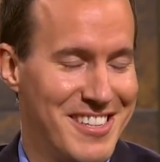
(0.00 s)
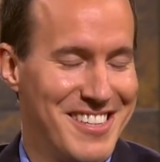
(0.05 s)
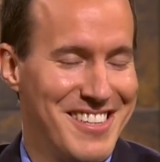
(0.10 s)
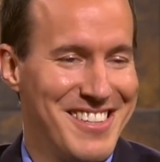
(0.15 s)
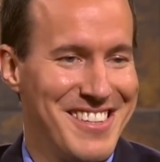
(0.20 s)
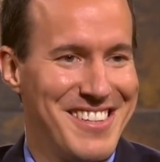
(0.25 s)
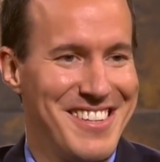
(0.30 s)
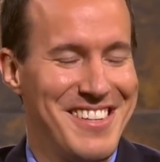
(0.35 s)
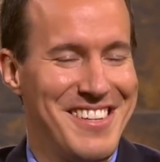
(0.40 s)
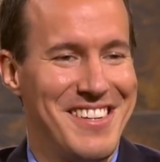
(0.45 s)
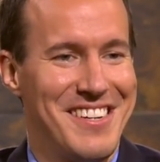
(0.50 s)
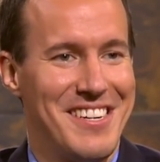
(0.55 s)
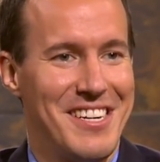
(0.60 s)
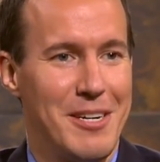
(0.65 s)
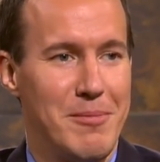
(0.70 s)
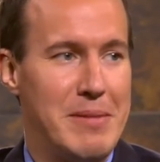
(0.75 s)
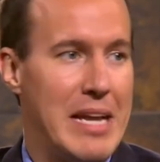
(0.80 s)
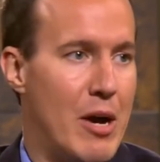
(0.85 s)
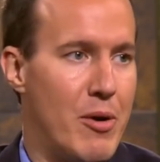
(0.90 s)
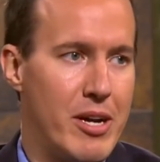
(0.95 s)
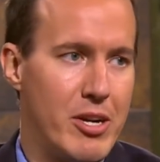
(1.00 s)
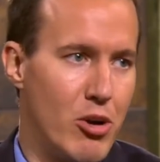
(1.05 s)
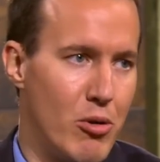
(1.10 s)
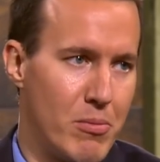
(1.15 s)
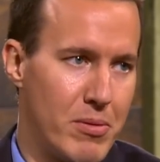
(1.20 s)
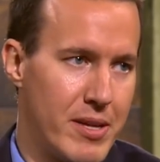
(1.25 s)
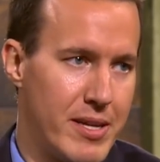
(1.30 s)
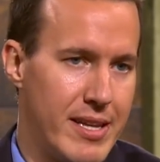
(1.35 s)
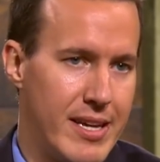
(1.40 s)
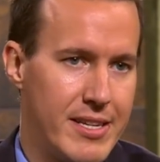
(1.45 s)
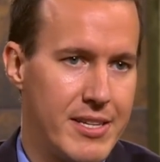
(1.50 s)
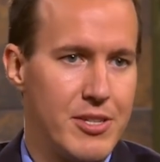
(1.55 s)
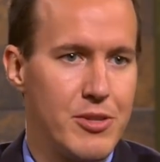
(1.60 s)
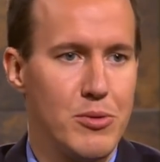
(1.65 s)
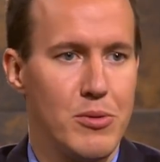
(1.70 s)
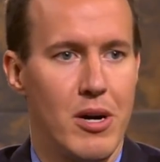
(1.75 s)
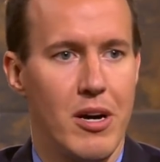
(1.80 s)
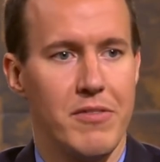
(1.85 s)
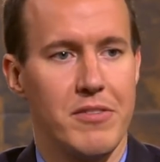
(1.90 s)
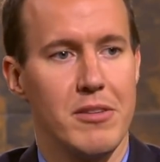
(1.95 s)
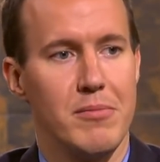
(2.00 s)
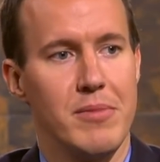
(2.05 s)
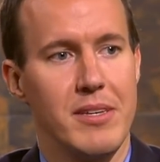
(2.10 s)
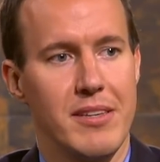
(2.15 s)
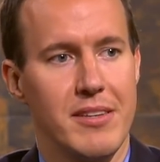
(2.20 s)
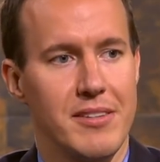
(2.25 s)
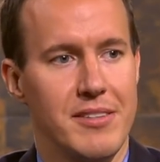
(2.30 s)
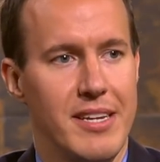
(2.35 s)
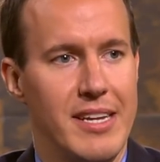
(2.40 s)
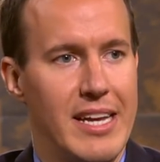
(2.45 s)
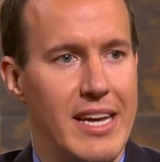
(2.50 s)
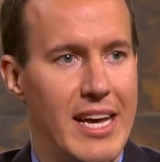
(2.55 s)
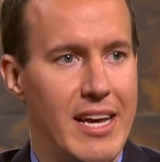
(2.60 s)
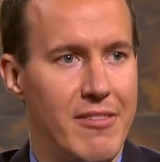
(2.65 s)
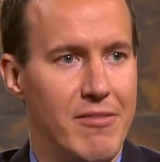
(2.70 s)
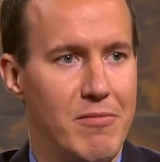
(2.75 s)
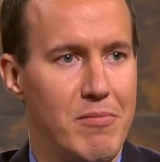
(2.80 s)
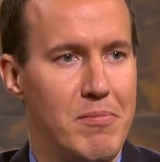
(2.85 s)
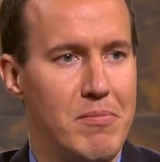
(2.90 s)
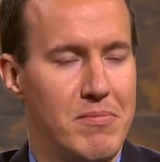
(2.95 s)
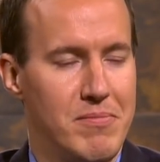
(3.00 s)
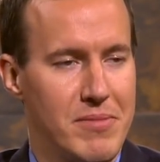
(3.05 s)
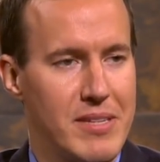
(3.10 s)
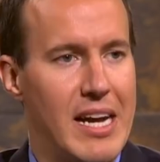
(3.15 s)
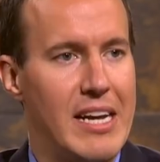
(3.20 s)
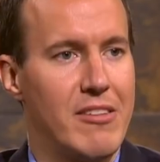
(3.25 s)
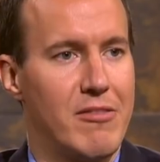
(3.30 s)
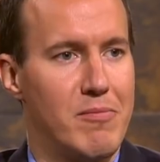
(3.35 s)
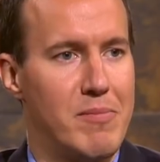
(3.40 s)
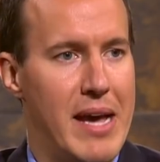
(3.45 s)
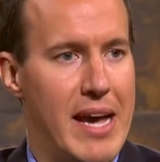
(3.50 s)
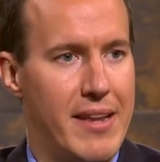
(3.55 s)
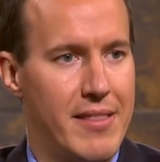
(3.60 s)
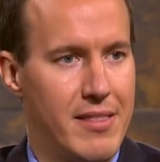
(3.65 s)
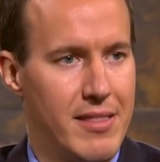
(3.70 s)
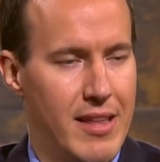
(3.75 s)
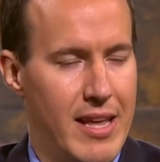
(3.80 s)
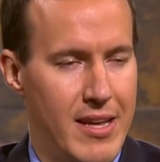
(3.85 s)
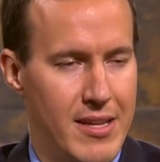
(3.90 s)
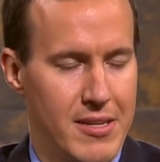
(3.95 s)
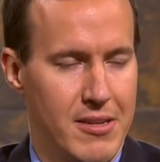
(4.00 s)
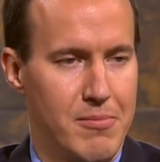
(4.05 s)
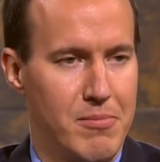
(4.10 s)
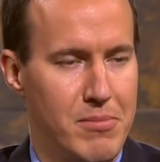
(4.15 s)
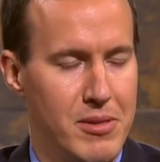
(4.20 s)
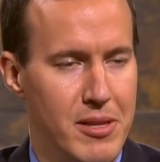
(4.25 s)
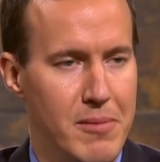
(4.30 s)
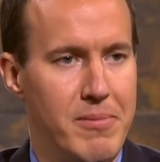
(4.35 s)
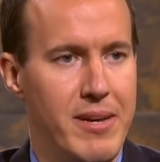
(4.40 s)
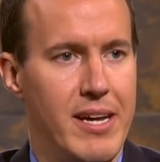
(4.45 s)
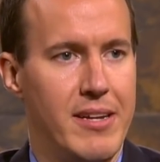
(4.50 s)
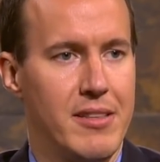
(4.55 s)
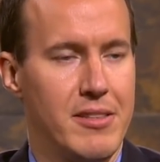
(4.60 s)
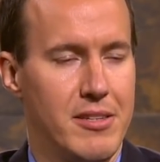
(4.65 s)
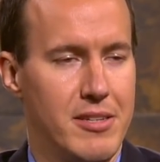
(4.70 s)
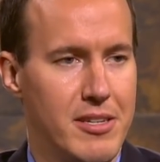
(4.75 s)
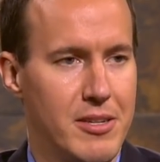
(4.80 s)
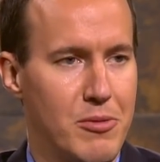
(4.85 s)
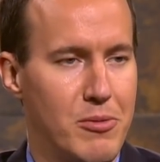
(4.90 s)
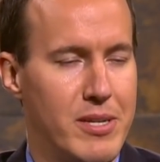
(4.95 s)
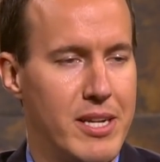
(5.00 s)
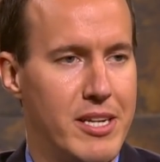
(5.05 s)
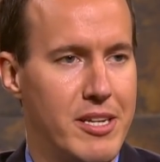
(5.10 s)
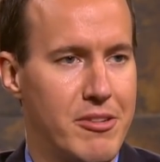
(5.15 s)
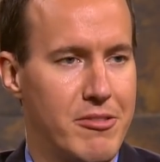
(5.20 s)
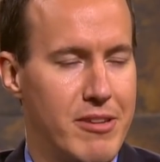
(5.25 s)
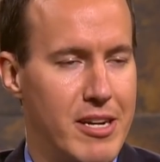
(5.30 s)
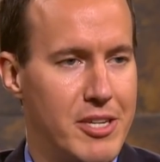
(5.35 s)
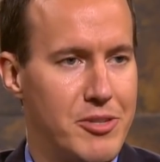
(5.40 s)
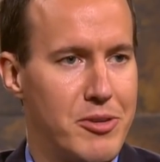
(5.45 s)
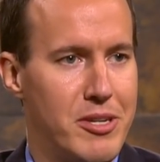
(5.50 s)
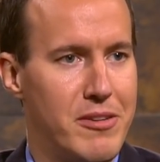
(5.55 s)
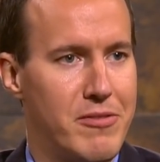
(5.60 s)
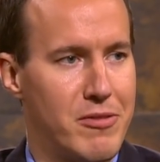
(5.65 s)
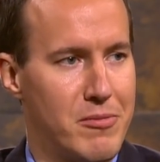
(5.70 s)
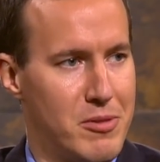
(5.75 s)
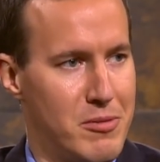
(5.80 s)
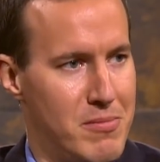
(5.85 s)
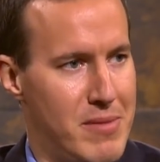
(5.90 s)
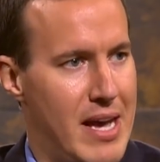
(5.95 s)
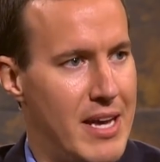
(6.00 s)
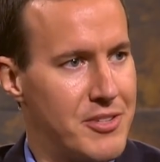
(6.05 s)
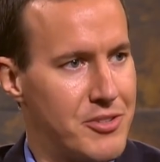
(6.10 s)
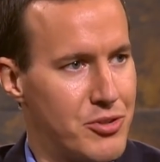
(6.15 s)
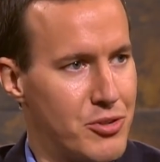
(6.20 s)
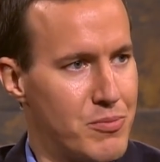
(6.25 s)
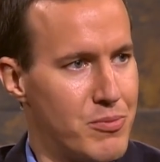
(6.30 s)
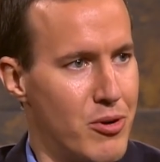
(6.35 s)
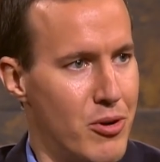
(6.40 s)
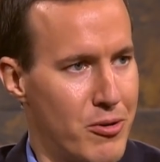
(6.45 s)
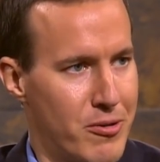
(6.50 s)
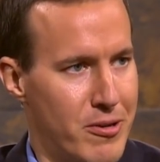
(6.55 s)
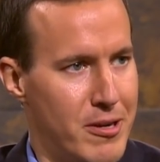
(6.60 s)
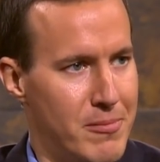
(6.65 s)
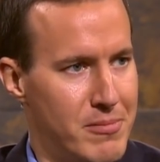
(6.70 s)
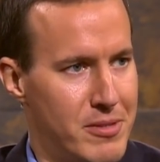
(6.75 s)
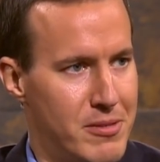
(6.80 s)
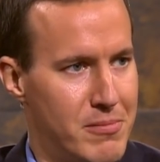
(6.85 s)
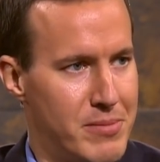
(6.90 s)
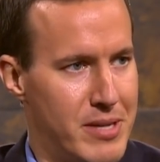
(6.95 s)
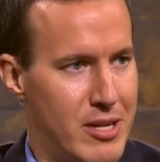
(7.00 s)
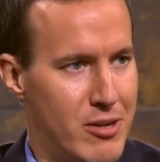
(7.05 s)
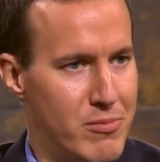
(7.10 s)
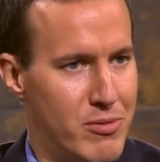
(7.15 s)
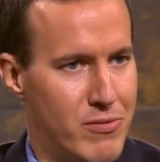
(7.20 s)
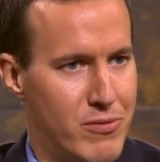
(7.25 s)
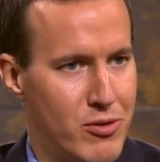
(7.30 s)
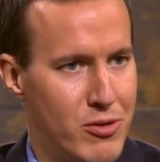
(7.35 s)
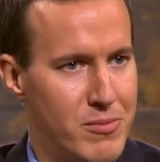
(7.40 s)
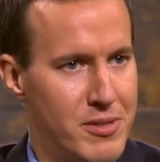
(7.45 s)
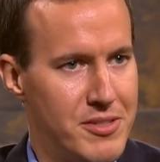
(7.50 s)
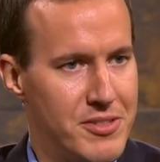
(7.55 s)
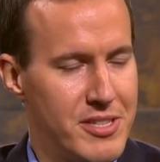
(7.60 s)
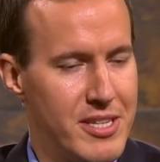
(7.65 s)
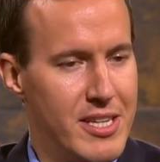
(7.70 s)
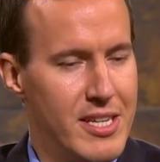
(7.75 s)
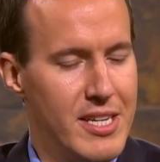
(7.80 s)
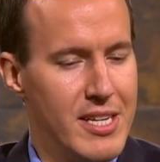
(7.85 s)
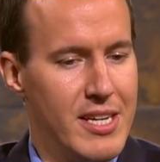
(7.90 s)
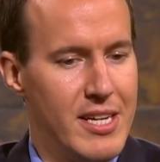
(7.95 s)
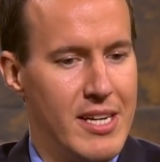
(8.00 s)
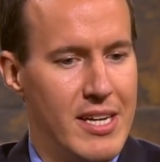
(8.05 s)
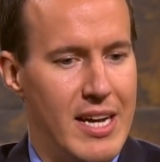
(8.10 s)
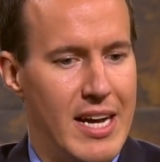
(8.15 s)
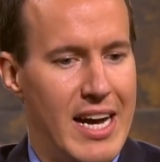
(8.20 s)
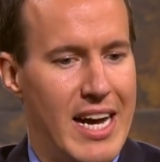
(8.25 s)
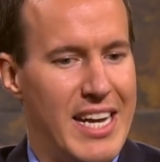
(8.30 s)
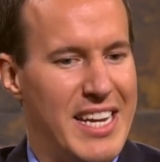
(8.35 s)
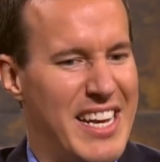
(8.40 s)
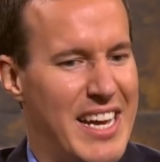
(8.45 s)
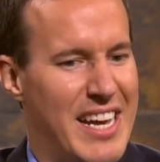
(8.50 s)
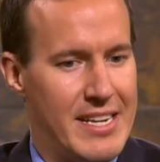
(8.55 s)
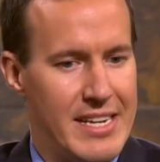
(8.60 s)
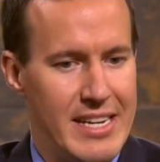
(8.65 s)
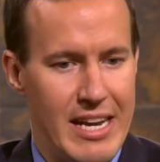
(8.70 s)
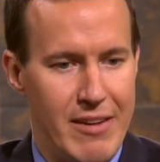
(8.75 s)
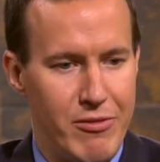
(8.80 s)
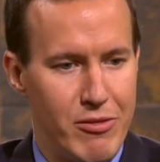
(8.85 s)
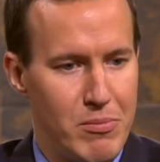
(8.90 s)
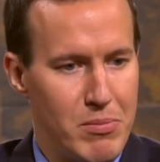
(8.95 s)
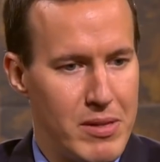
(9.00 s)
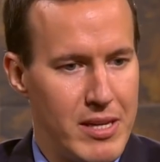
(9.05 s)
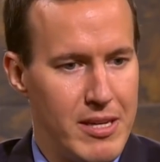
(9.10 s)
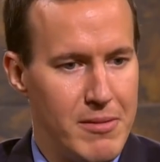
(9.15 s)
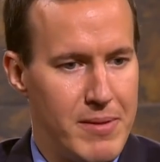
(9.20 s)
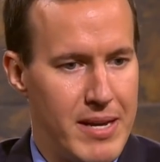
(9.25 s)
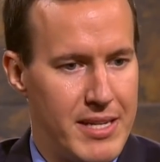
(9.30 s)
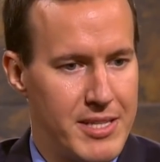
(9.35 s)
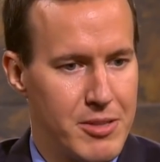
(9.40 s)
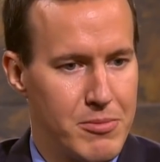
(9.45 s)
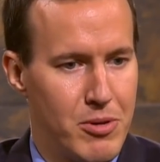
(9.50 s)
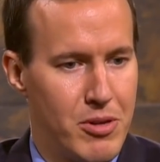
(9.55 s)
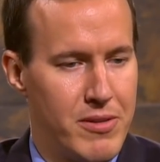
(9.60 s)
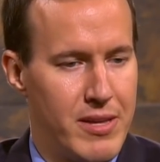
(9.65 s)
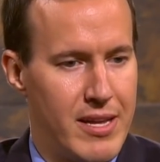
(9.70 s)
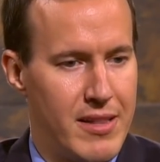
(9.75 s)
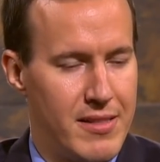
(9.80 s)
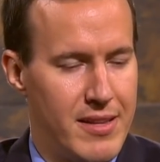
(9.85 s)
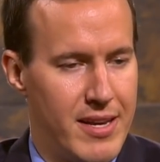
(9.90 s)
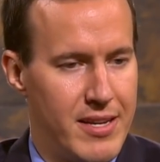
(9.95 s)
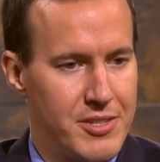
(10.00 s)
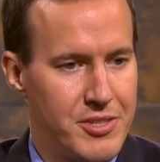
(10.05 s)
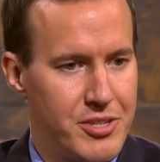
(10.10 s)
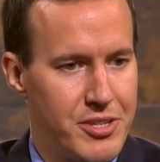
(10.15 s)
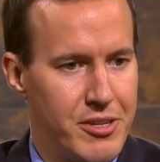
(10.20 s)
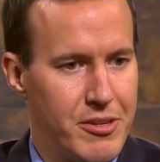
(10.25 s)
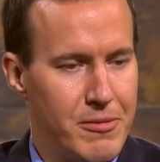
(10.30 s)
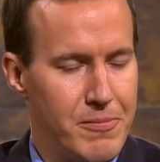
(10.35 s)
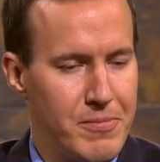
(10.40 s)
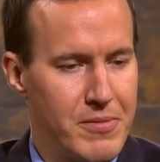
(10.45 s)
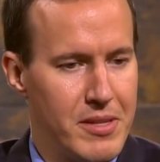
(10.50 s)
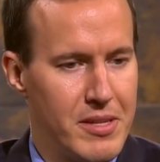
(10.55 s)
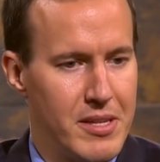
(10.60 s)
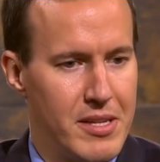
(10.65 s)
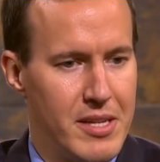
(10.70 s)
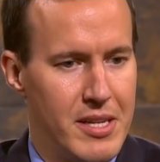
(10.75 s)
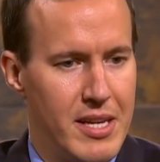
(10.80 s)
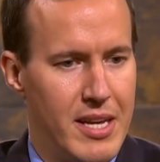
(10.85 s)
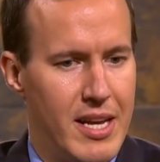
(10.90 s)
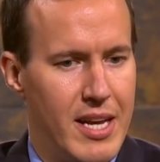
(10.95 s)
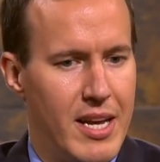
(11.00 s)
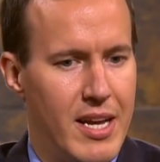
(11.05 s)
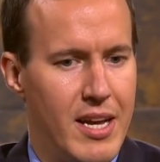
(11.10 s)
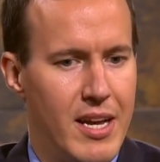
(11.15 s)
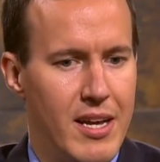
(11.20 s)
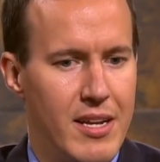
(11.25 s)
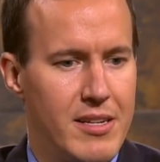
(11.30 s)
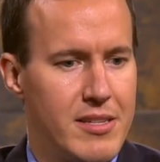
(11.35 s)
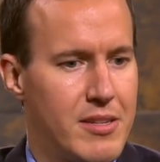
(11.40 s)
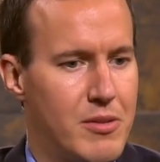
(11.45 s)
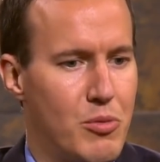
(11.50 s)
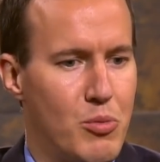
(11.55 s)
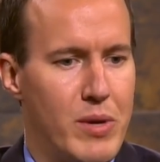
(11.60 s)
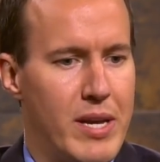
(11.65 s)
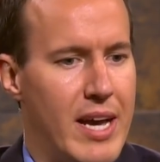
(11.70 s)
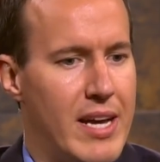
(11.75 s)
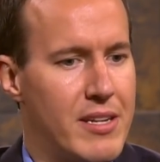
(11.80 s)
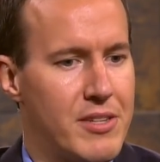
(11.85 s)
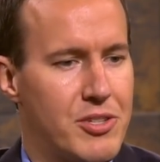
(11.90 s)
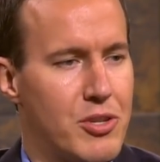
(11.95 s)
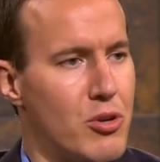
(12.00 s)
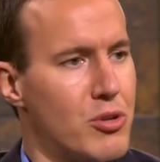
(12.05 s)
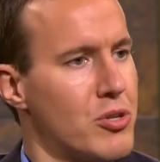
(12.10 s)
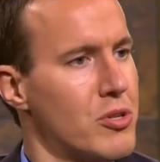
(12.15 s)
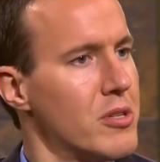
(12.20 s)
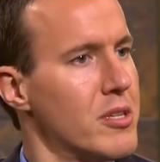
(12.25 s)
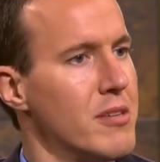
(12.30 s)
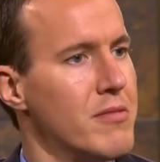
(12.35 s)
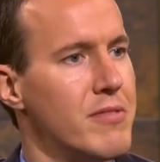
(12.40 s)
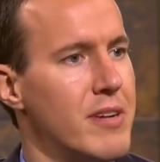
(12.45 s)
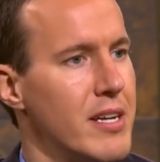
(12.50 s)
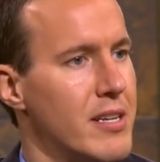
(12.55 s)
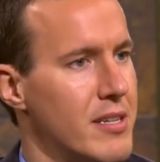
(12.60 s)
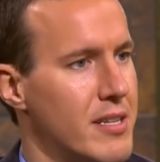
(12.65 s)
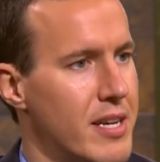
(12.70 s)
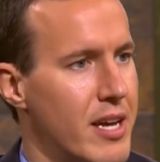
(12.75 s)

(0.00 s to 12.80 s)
Right. Um, now I don't play that too often because I have kind of bad luck, bad luck. When I graduated from the master's program in piano performance, I never played basketball that last year, and we had a social event